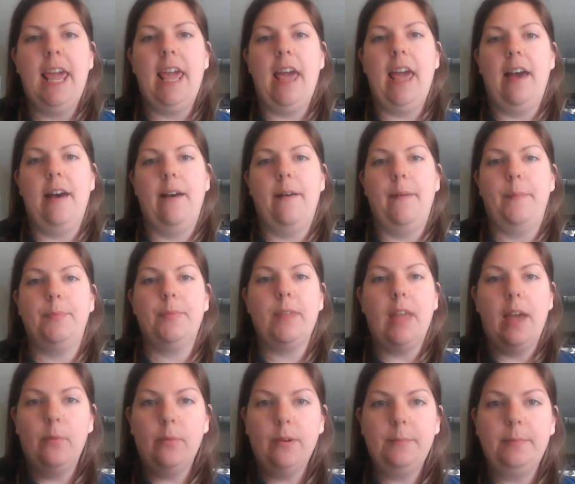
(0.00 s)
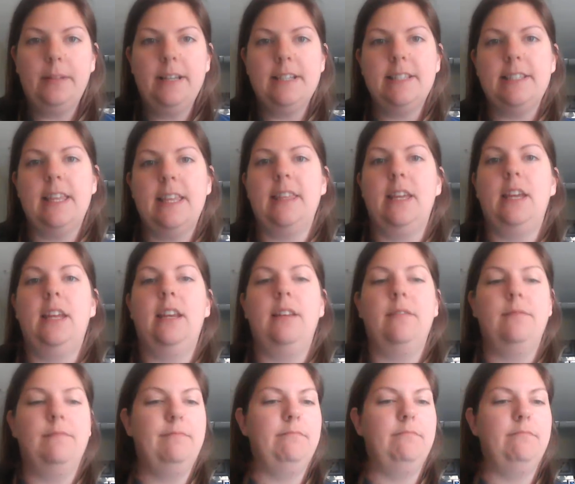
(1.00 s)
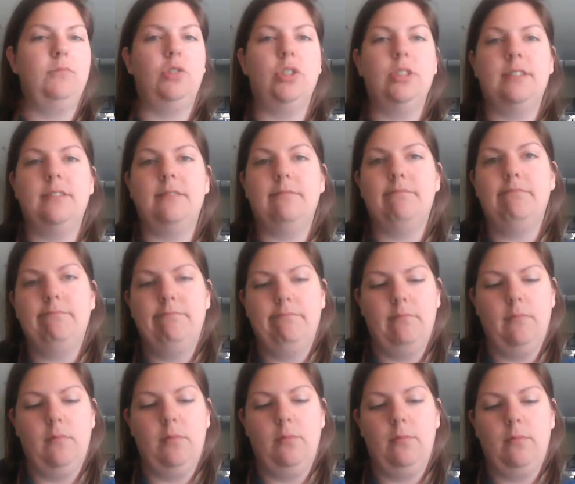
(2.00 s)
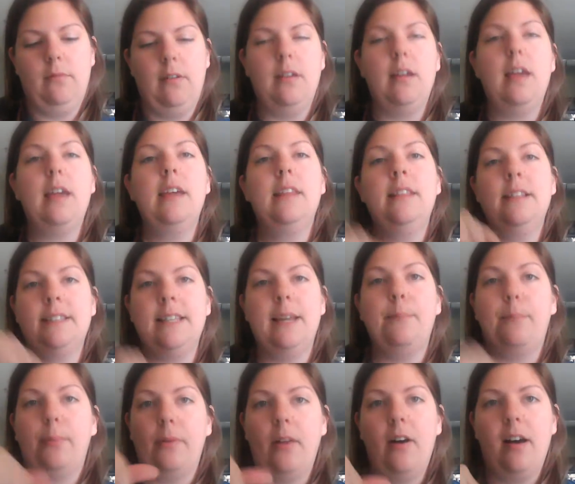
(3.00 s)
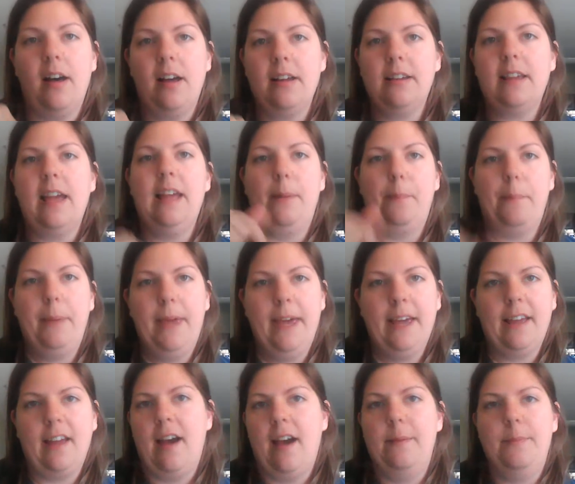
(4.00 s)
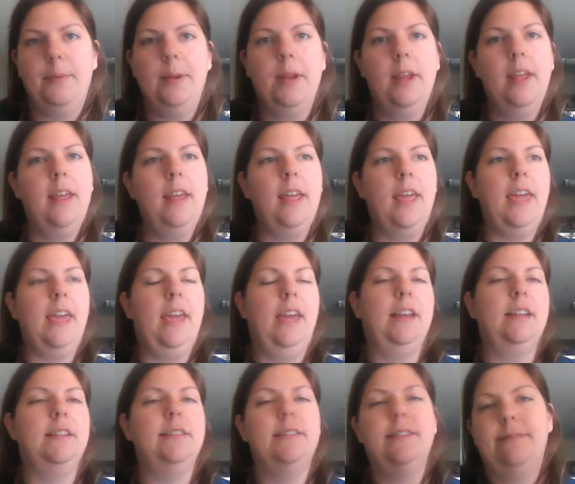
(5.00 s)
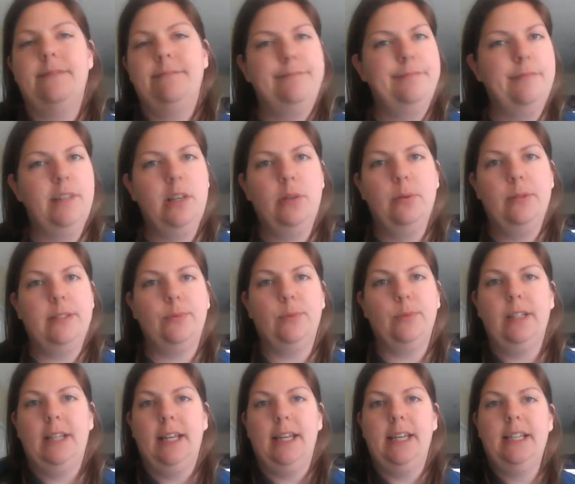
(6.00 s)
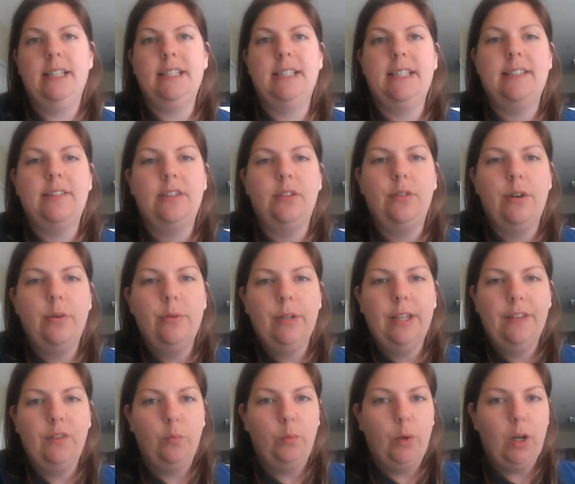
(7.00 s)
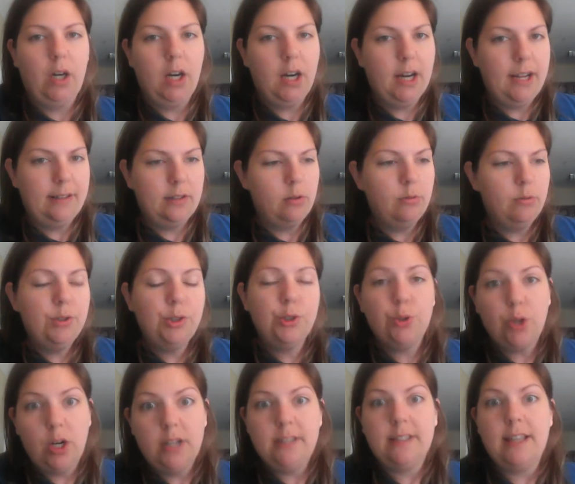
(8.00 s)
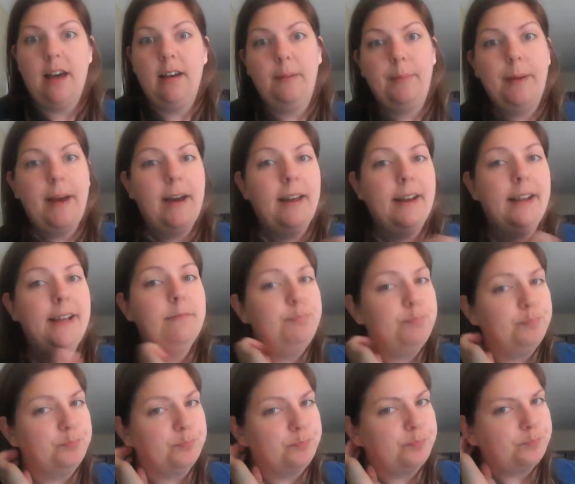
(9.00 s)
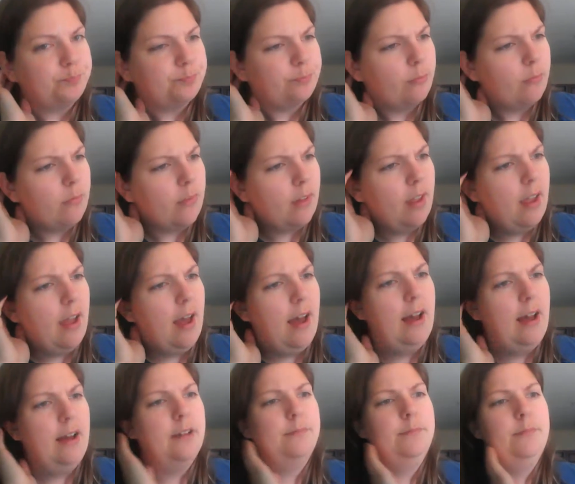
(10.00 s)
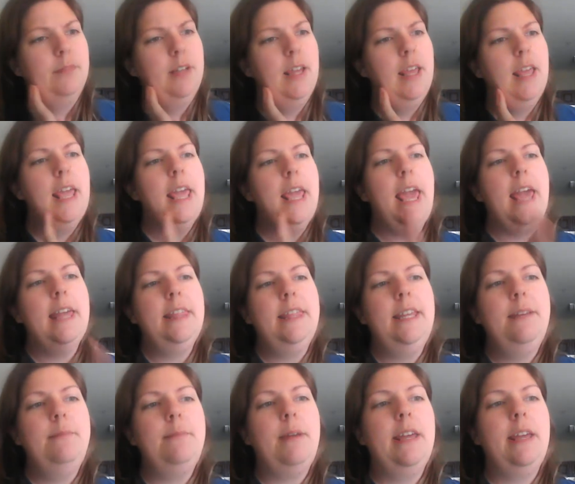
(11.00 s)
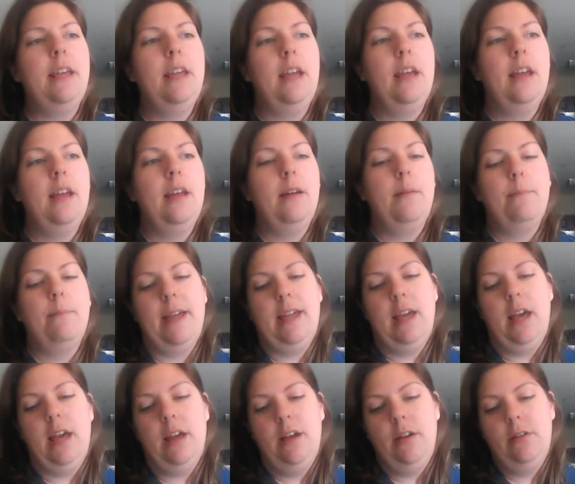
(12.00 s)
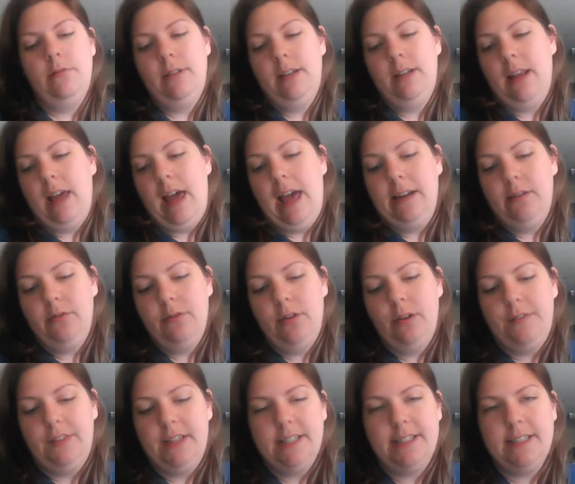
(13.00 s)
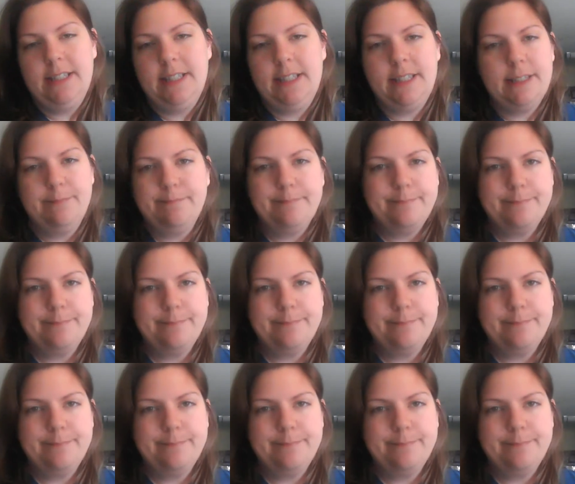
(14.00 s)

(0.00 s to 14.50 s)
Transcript: at one place and then just in the same block I had a pickup, and it was really easy. So don't even worry. Don't stress out about it. Um, and then my own, I don't know if this is